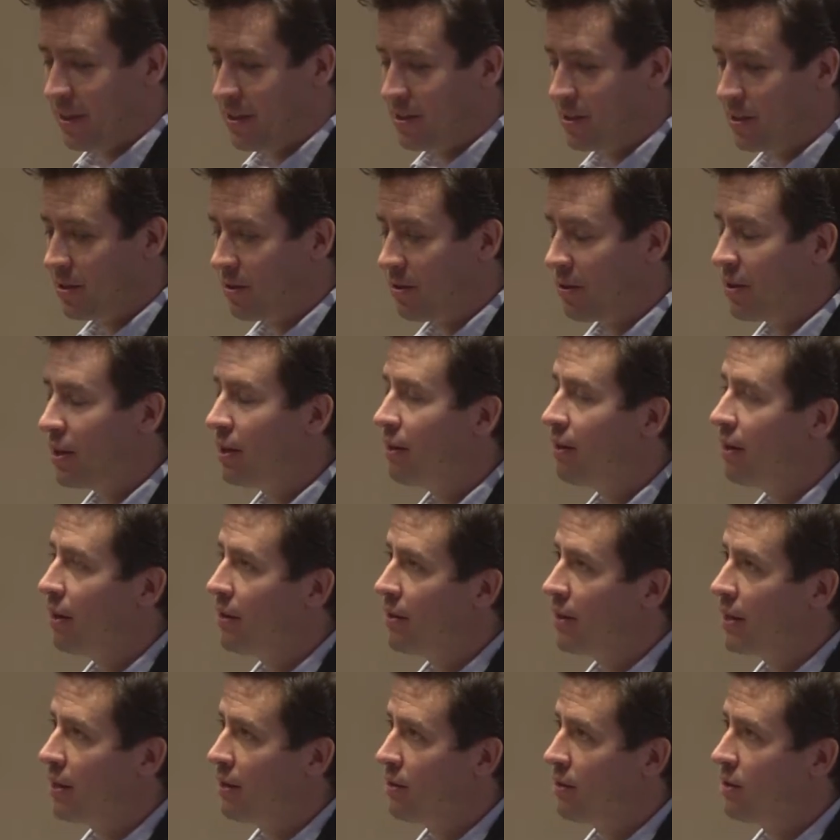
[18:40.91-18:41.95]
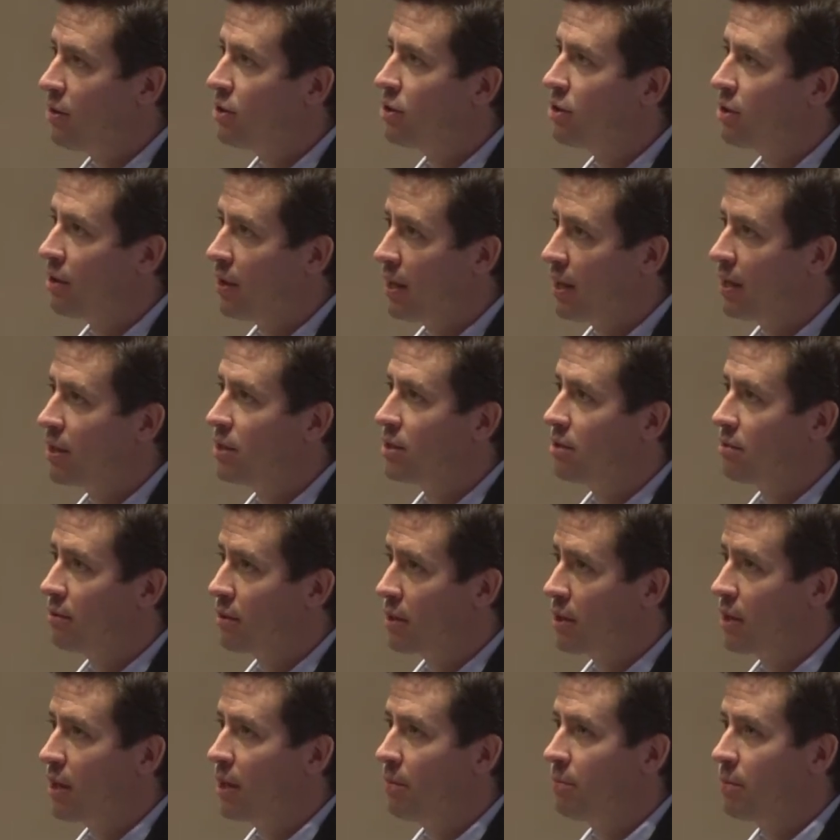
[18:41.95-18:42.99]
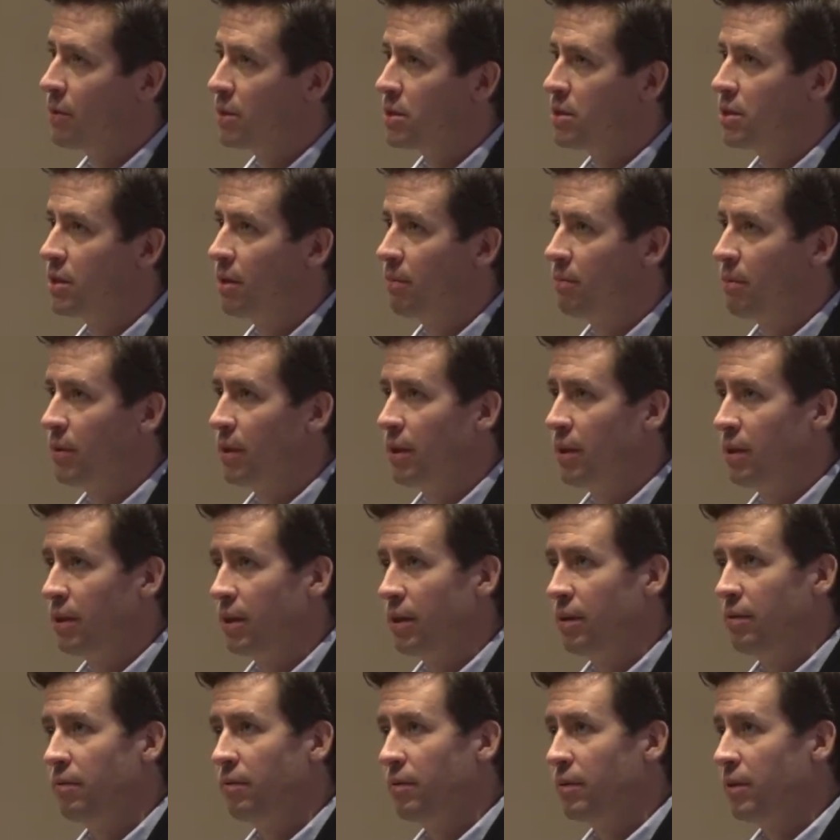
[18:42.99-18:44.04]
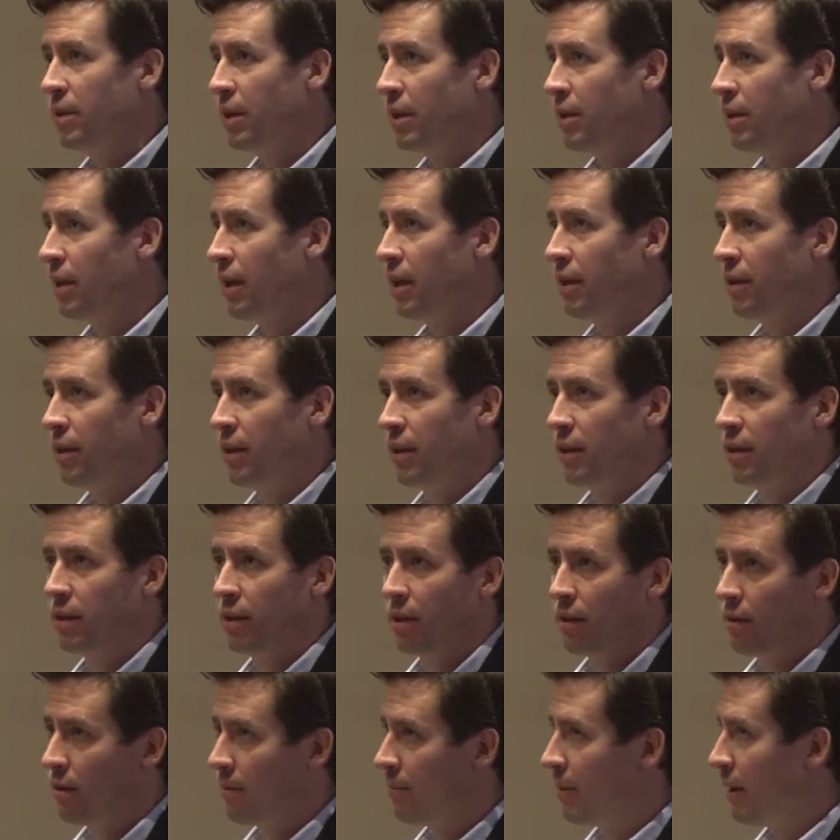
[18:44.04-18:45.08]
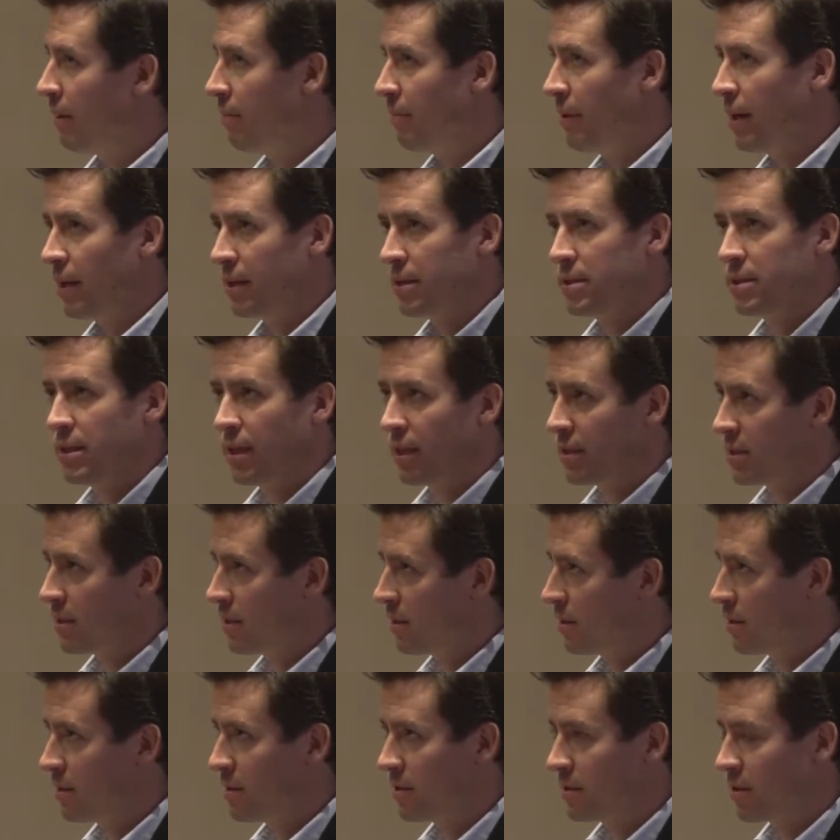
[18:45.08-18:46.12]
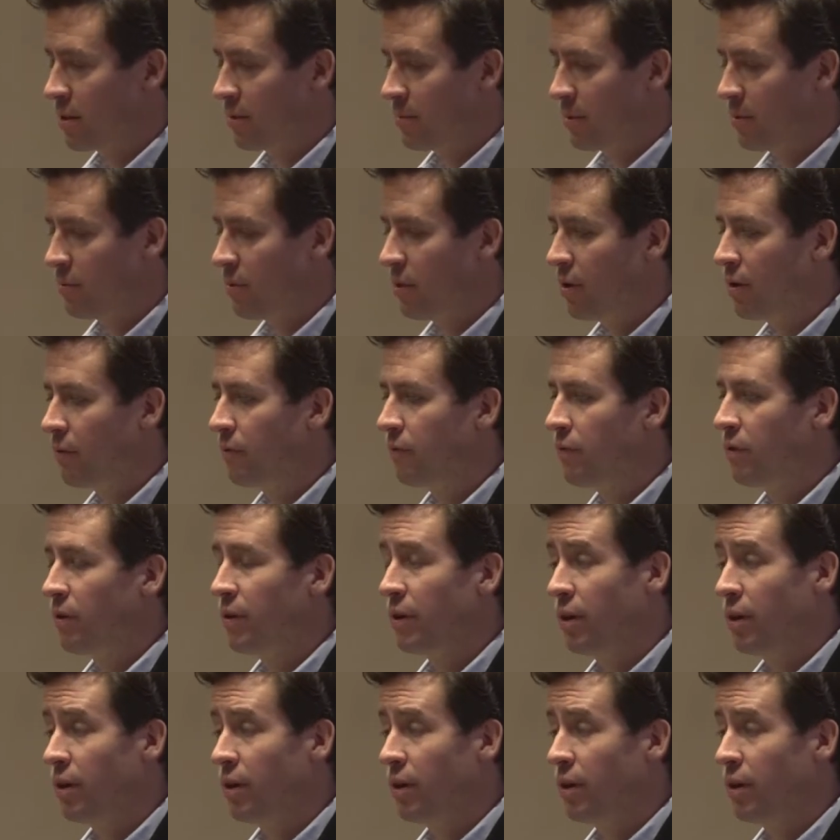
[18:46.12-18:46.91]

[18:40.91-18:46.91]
you know, they're on there and they're trying to accomplish something that they think, you know, about buying sex, and this is going to be wonderful.